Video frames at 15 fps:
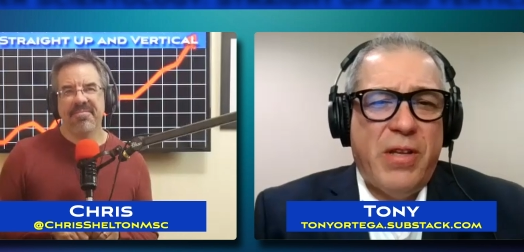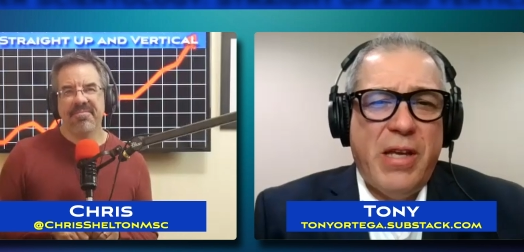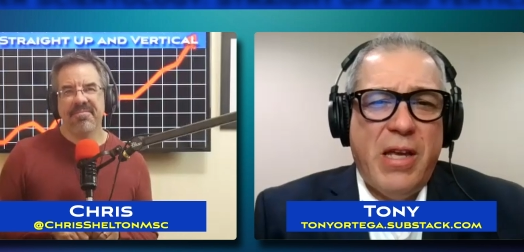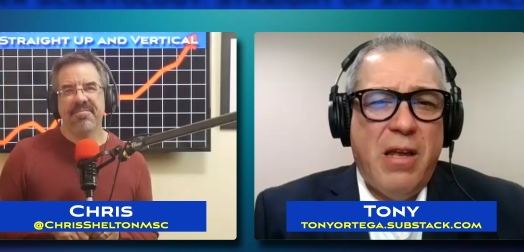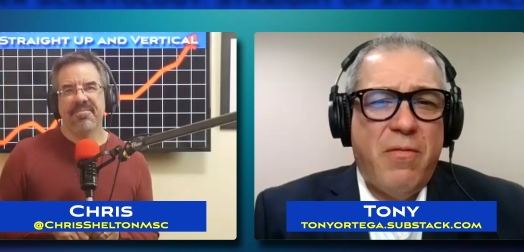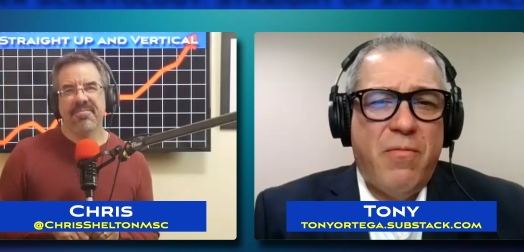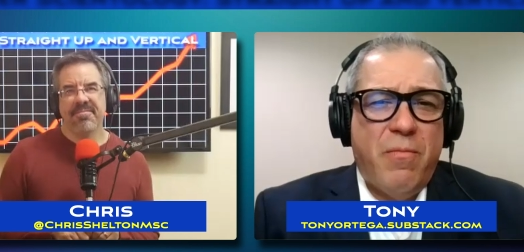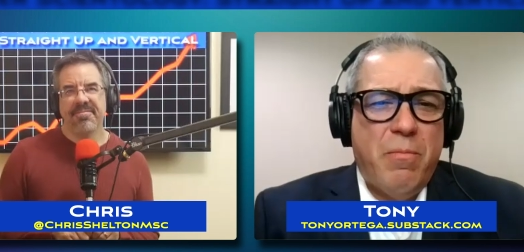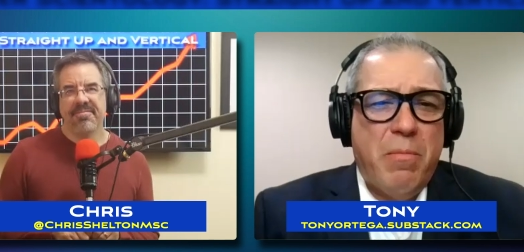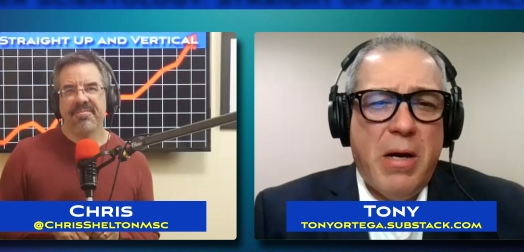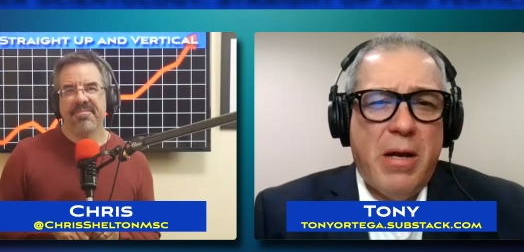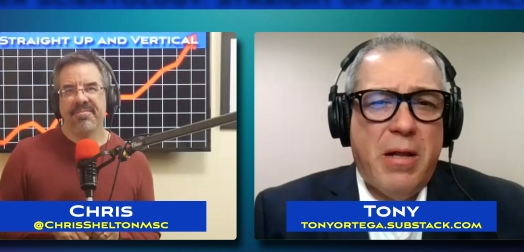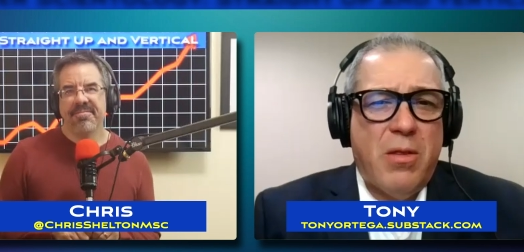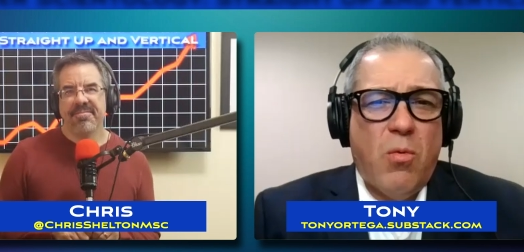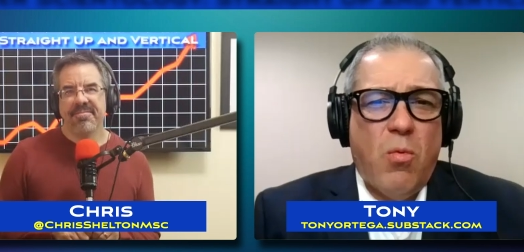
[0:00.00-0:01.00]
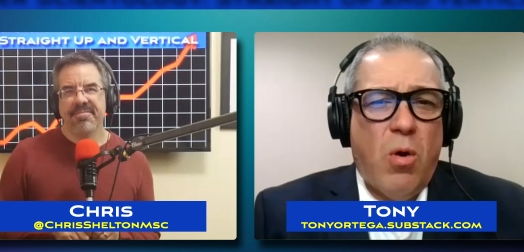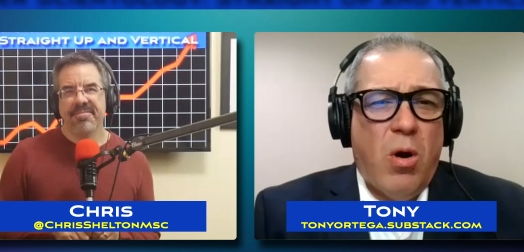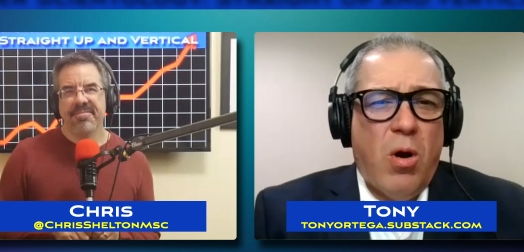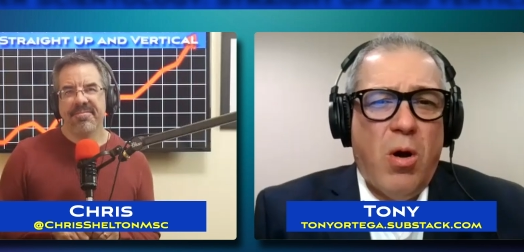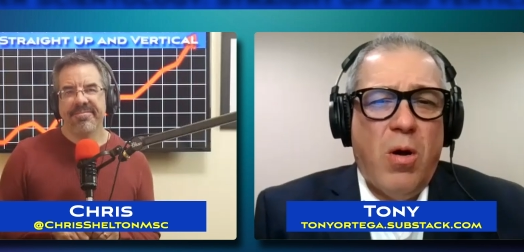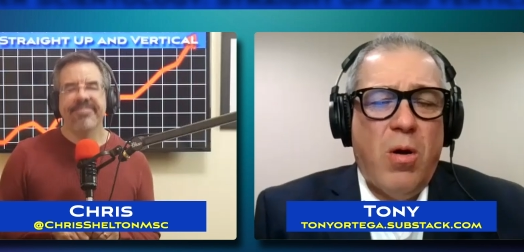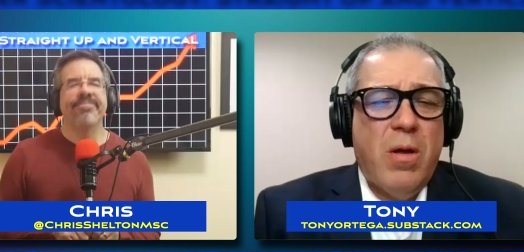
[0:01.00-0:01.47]
Speaker 1: flinging mud at the
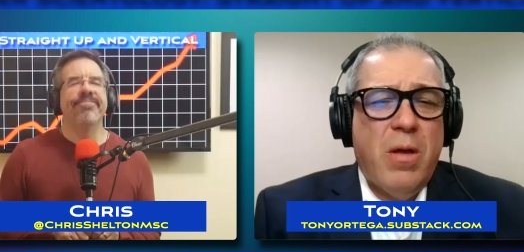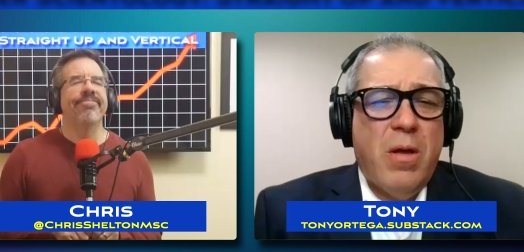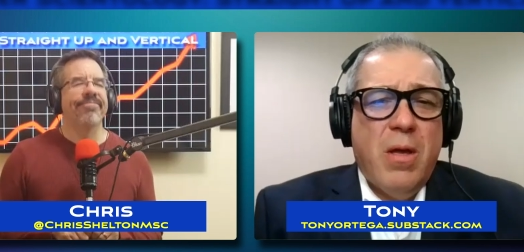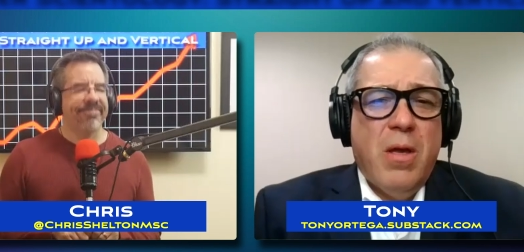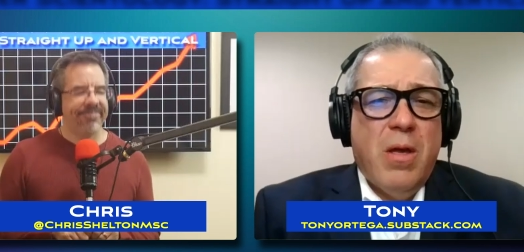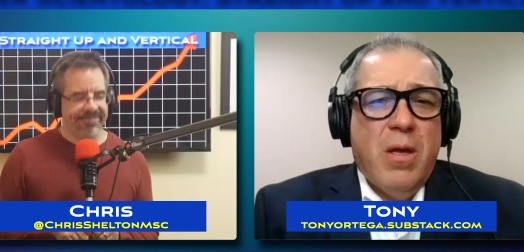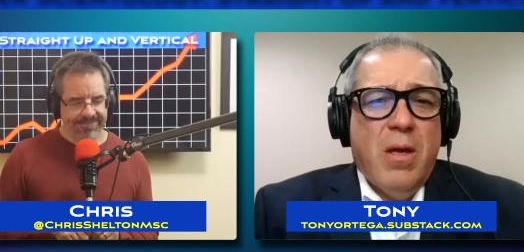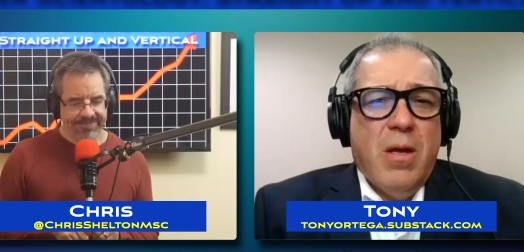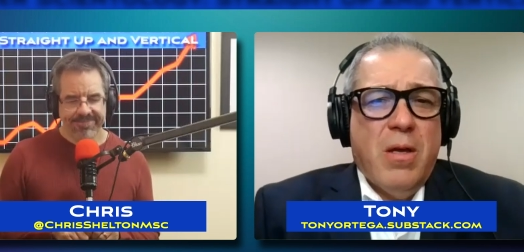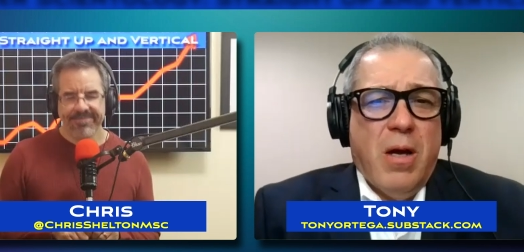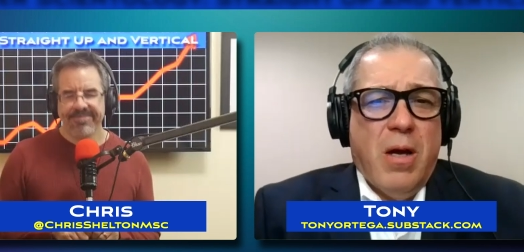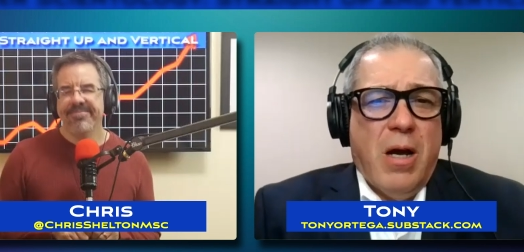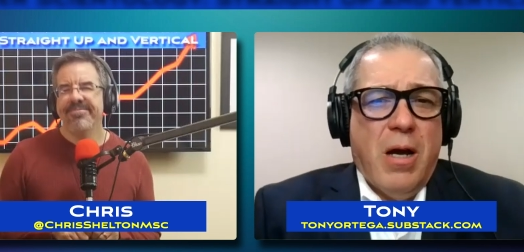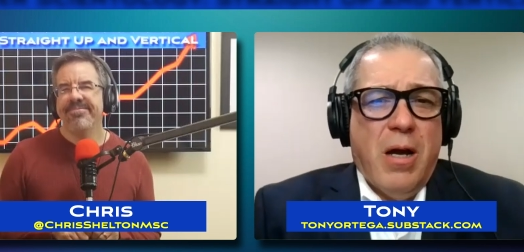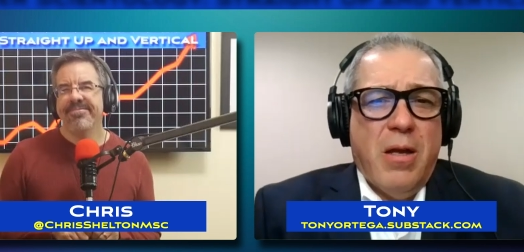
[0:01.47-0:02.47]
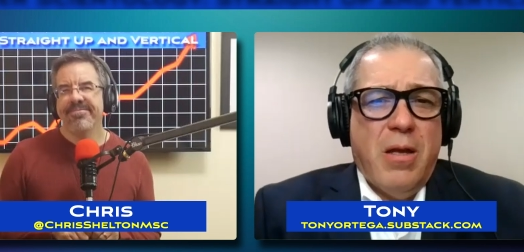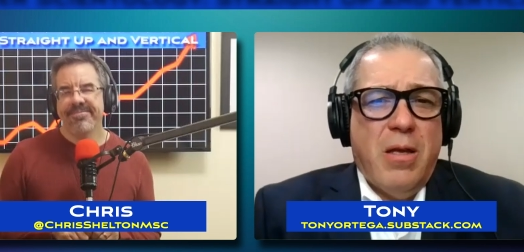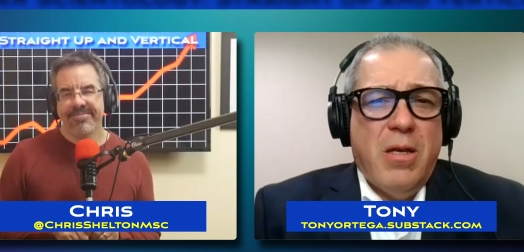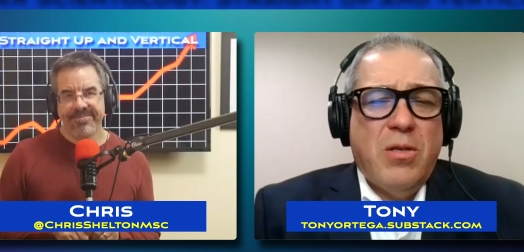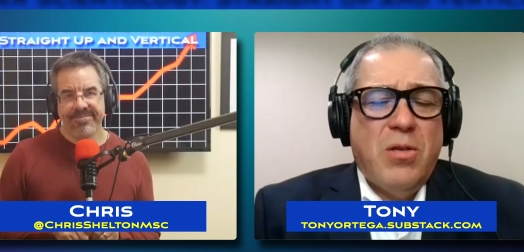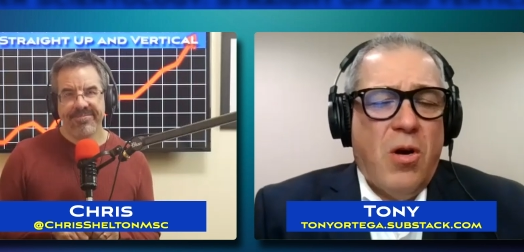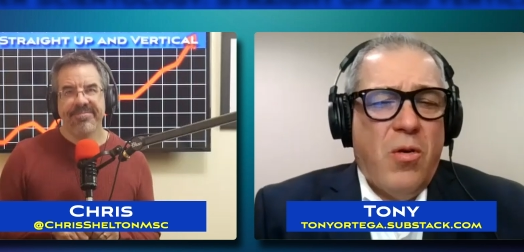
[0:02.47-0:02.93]
wall uh,
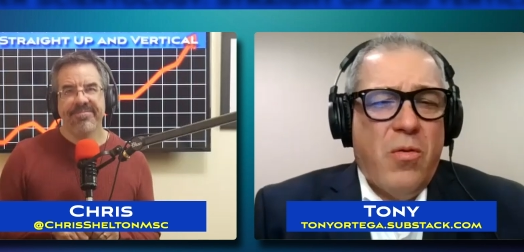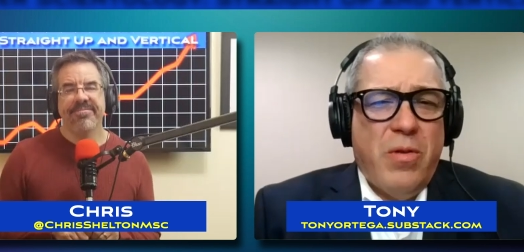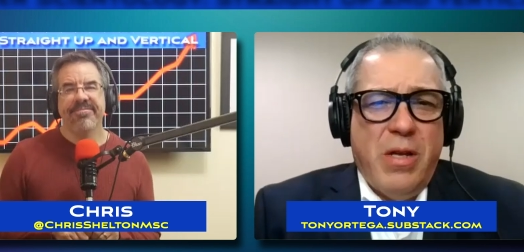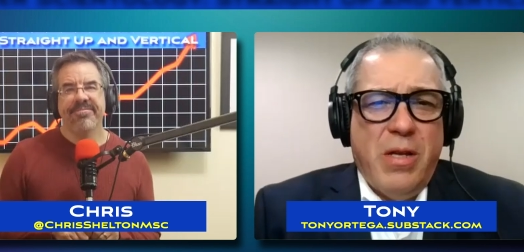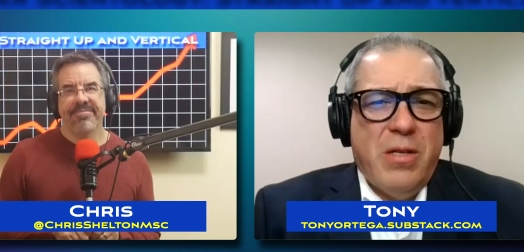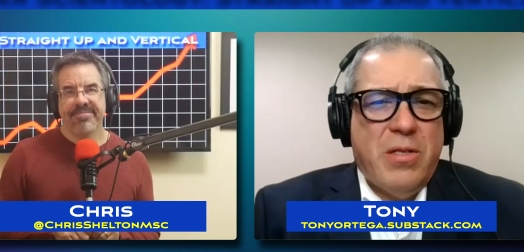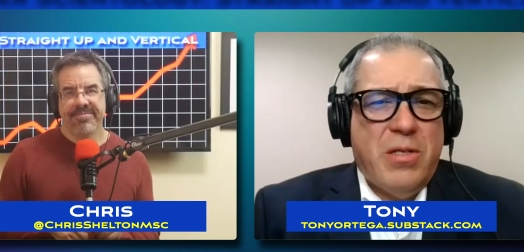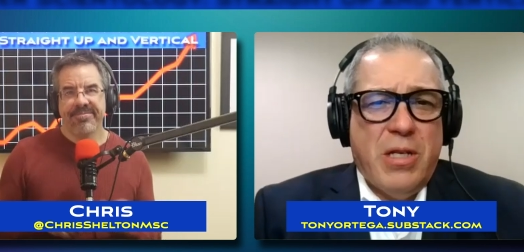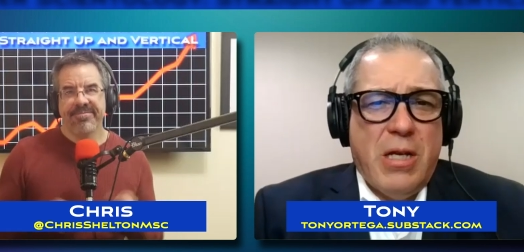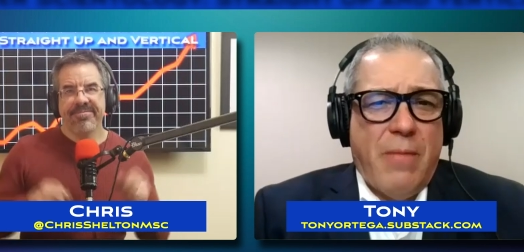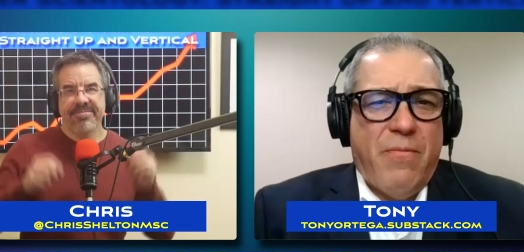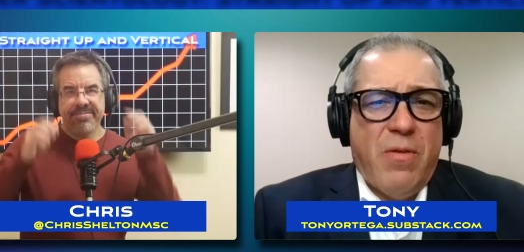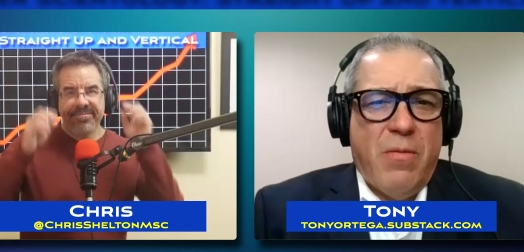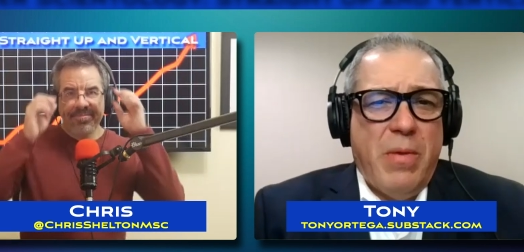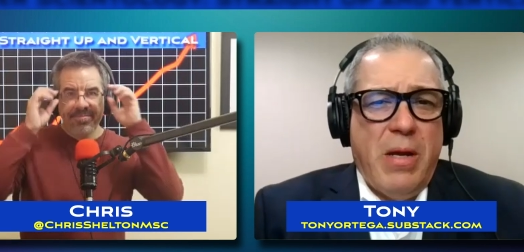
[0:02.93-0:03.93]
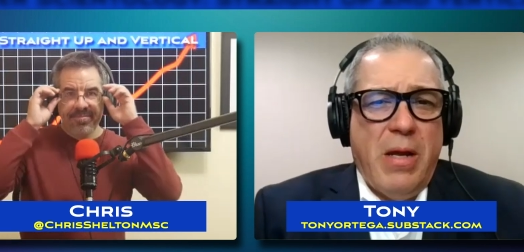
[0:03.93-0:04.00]
you don't need to stick up